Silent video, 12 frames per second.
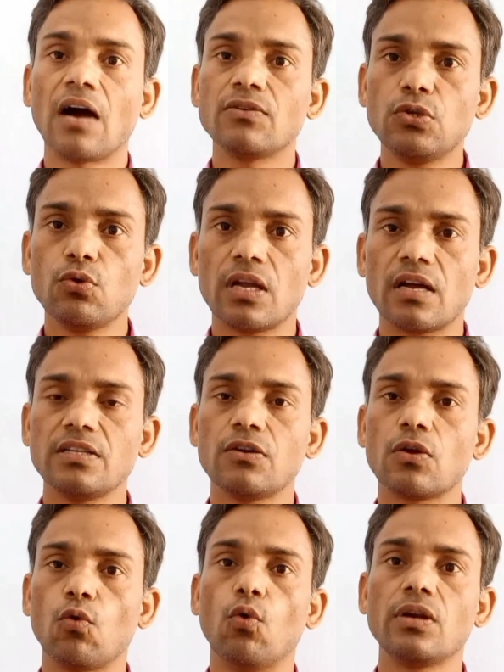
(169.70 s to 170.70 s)
How did you
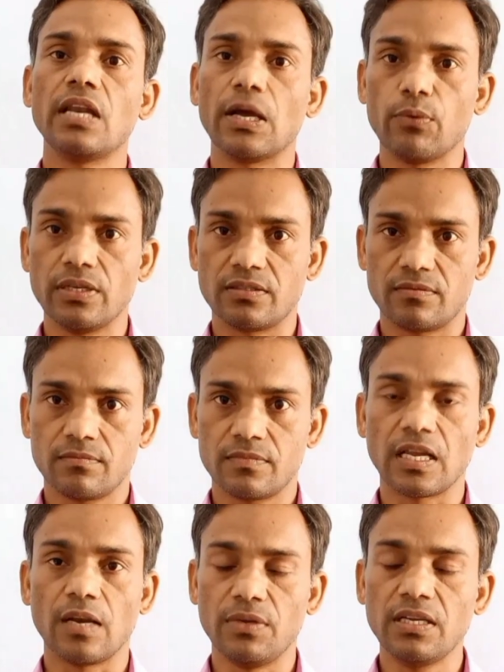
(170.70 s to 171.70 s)
learn your own language?
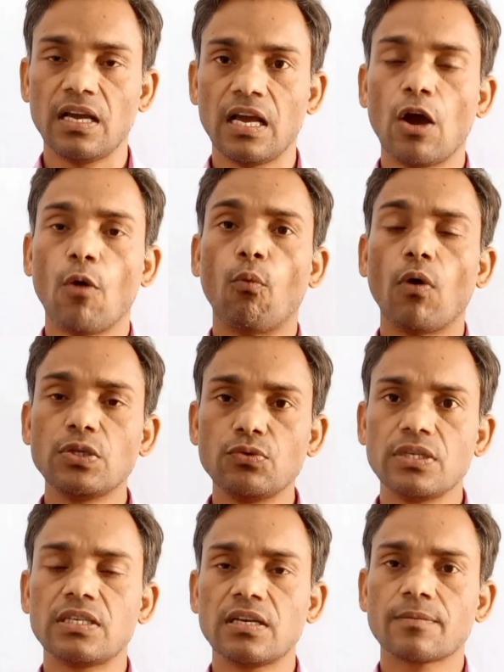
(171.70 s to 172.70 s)
Tell me. What
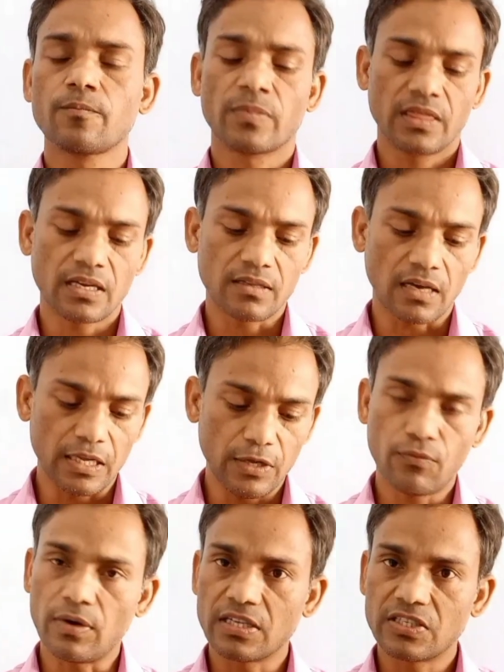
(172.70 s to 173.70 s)
you did,
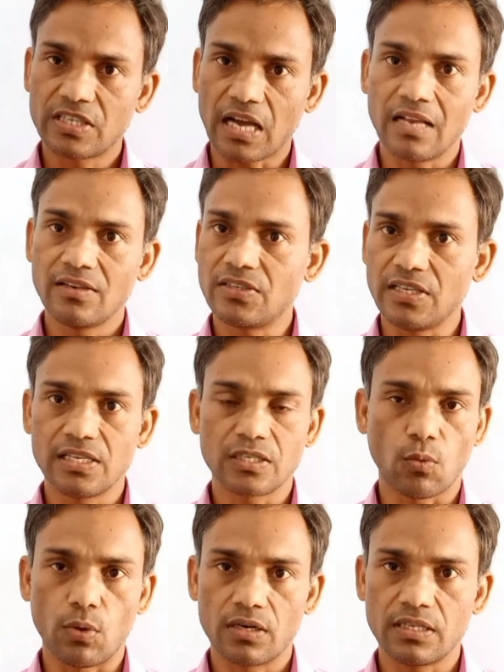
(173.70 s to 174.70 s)
that if a child
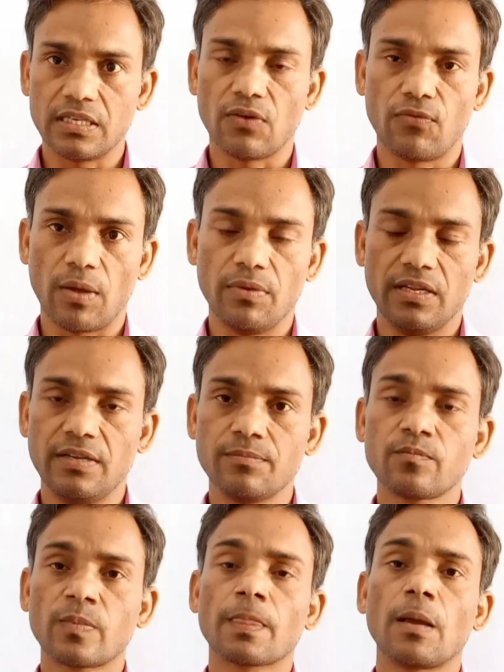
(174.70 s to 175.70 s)
takes a work in a
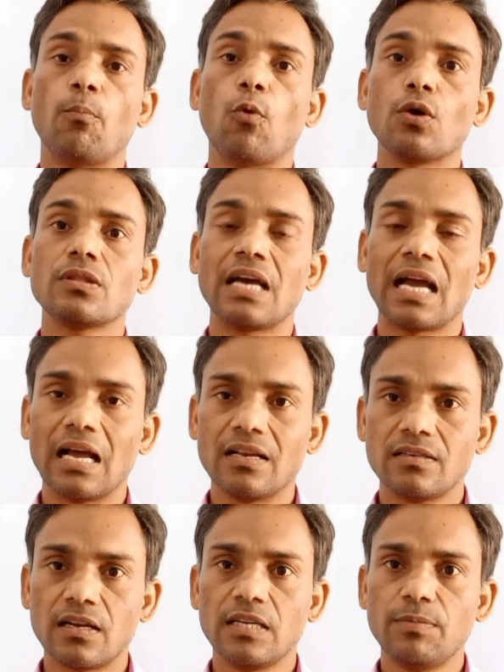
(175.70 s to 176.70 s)
family, what the
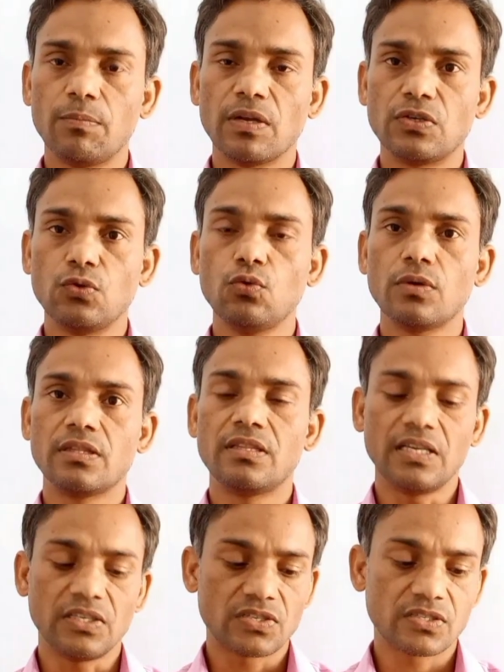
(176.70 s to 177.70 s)
elderly people do,
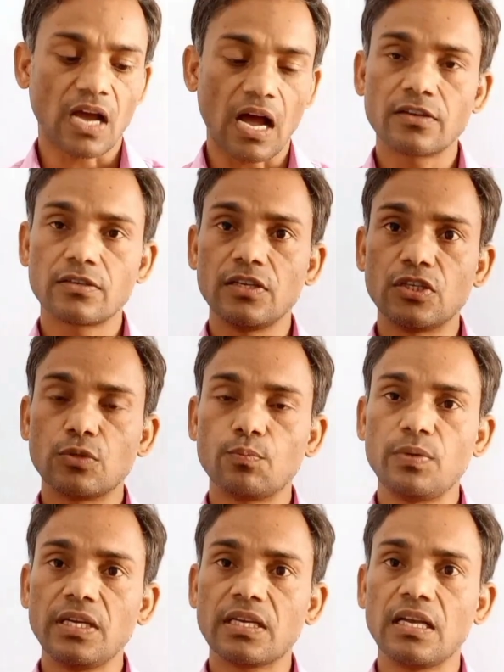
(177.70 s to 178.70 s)
they start
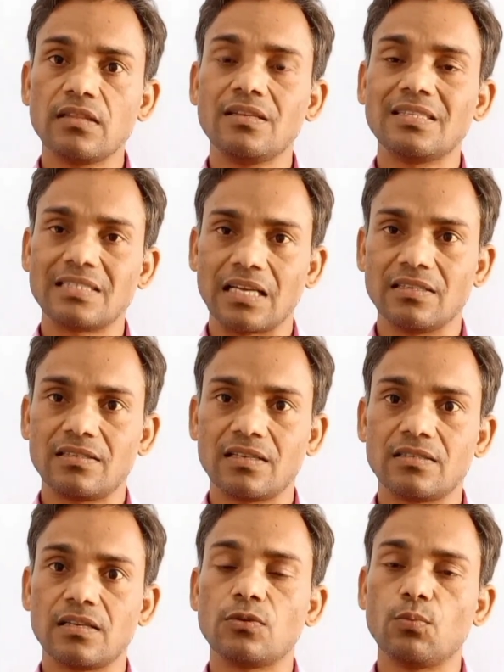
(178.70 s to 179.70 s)
speaking these
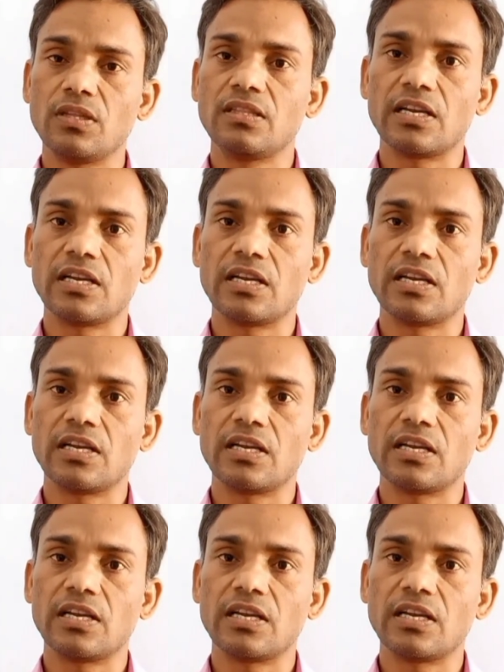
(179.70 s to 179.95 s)
sentences